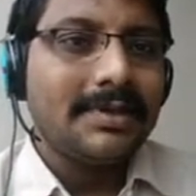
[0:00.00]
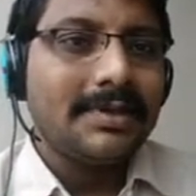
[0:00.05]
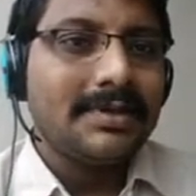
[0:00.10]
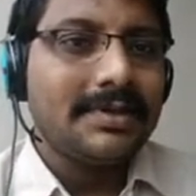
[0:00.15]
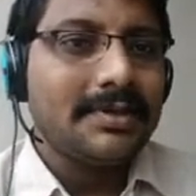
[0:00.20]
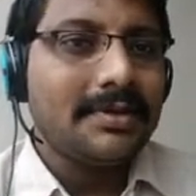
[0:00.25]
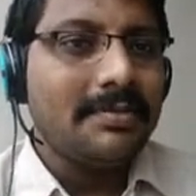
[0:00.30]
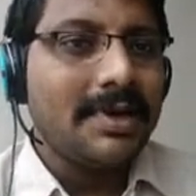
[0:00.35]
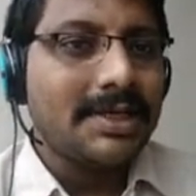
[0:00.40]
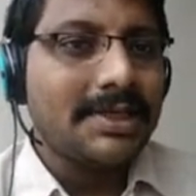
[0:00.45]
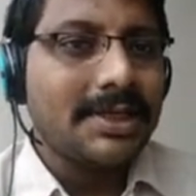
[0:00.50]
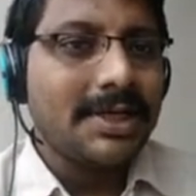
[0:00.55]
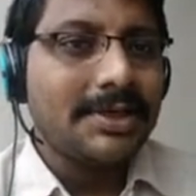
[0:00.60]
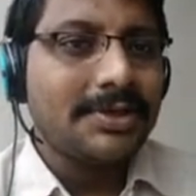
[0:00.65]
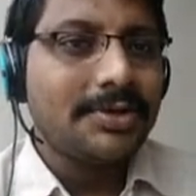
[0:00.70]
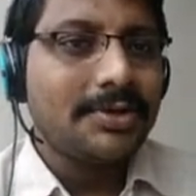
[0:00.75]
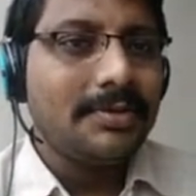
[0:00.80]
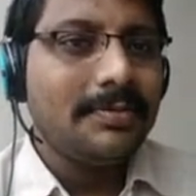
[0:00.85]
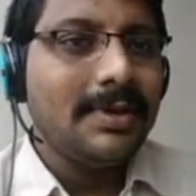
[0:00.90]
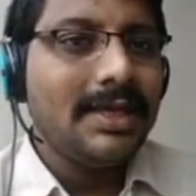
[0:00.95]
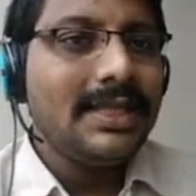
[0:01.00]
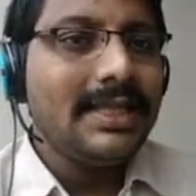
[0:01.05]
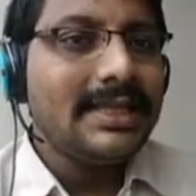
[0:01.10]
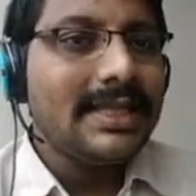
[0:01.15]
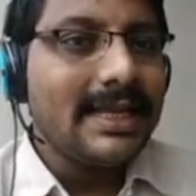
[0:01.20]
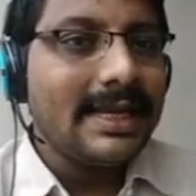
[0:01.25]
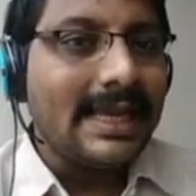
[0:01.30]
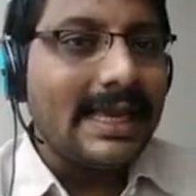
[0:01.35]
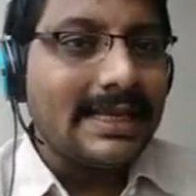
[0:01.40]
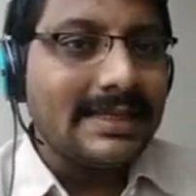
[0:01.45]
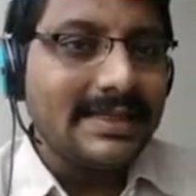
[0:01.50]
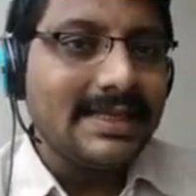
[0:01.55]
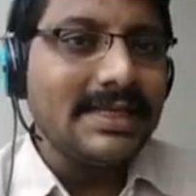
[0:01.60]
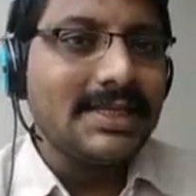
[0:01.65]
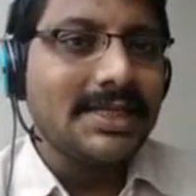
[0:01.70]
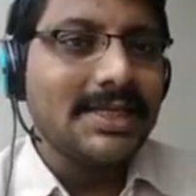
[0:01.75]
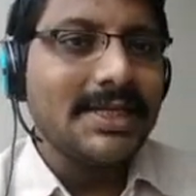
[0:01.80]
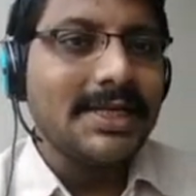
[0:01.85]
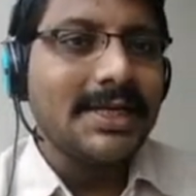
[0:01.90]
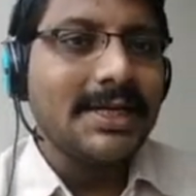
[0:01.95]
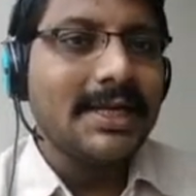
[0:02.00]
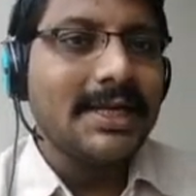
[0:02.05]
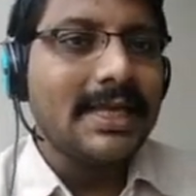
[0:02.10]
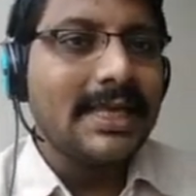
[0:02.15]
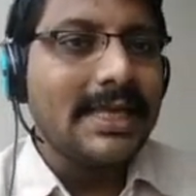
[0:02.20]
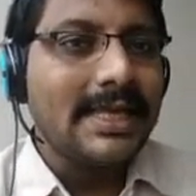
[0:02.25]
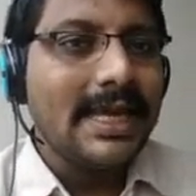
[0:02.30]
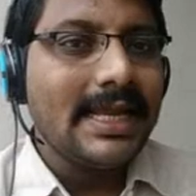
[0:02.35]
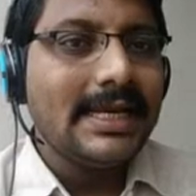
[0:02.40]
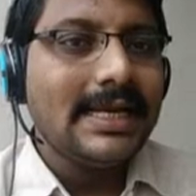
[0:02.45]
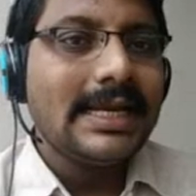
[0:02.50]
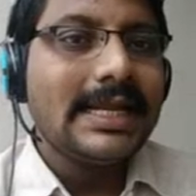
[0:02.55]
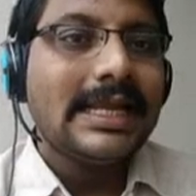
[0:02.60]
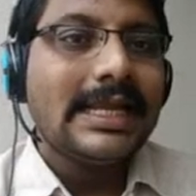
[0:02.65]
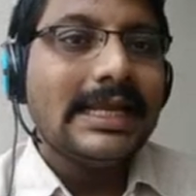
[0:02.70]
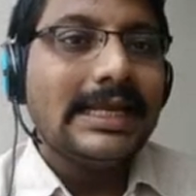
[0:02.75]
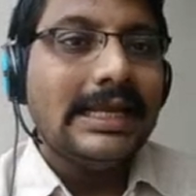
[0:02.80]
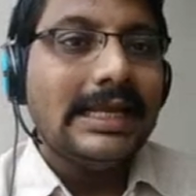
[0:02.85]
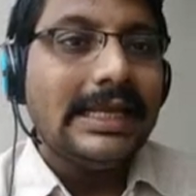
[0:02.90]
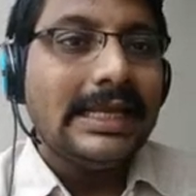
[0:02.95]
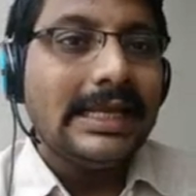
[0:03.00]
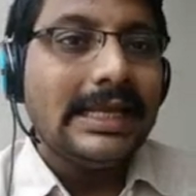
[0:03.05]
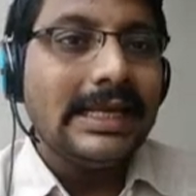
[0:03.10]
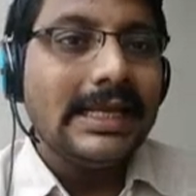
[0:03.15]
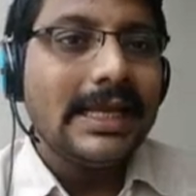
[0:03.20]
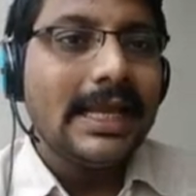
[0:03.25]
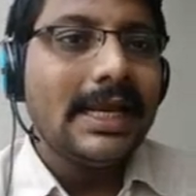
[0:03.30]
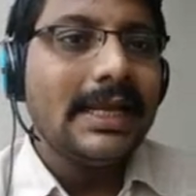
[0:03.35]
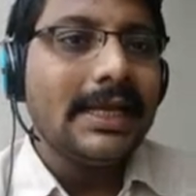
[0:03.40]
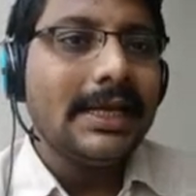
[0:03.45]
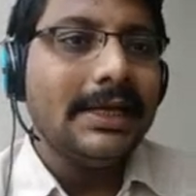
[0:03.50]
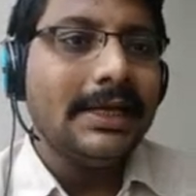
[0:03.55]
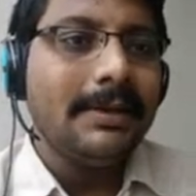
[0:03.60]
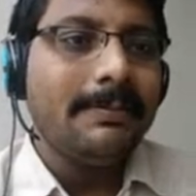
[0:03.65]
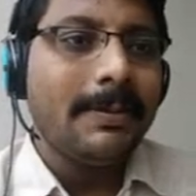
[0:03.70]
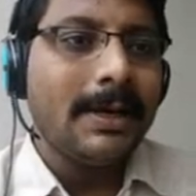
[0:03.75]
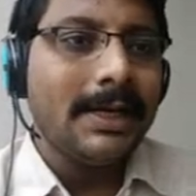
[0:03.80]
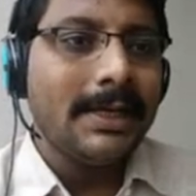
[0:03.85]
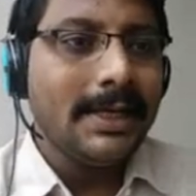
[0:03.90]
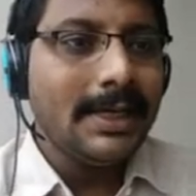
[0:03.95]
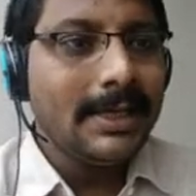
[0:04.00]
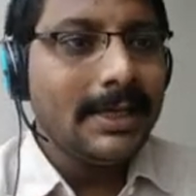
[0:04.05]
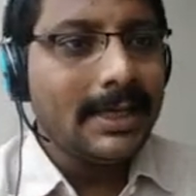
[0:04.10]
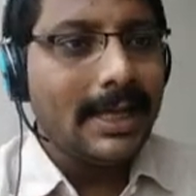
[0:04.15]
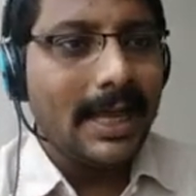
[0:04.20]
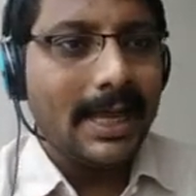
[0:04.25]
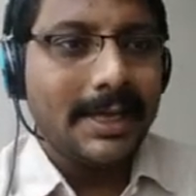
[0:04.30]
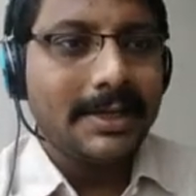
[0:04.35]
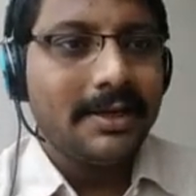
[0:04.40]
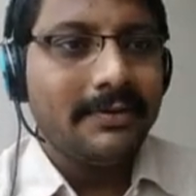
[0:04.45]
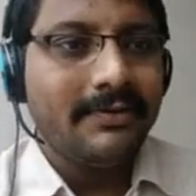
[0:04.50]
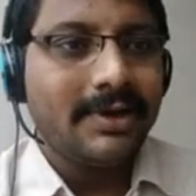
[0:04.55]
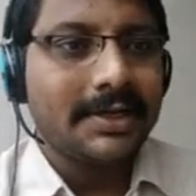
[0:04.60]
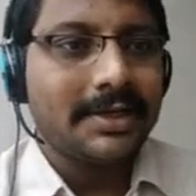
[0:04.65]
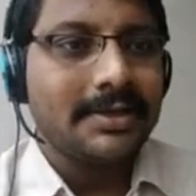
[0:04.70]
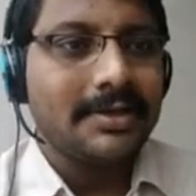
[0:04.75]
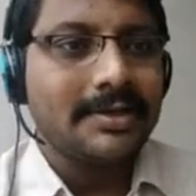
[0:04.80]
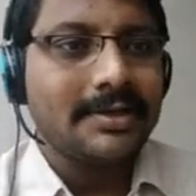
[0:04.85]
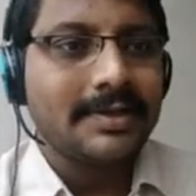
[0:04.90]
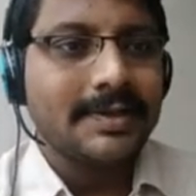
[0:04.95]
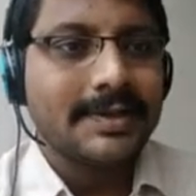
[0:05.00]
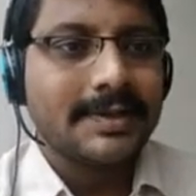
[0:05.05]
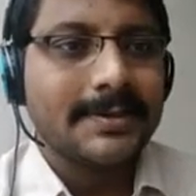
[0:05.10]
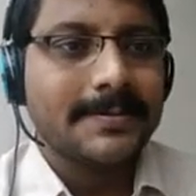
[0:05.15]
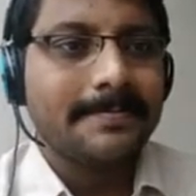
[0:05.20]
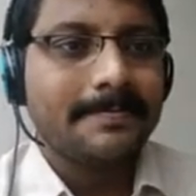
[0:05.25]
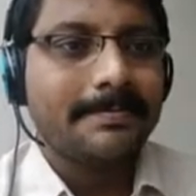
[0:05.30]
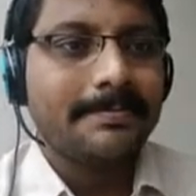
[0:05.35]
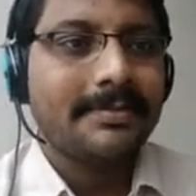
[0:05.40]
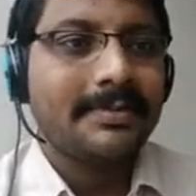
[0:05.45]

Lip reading: So must and should be there existed n linearly independent eigenvectors.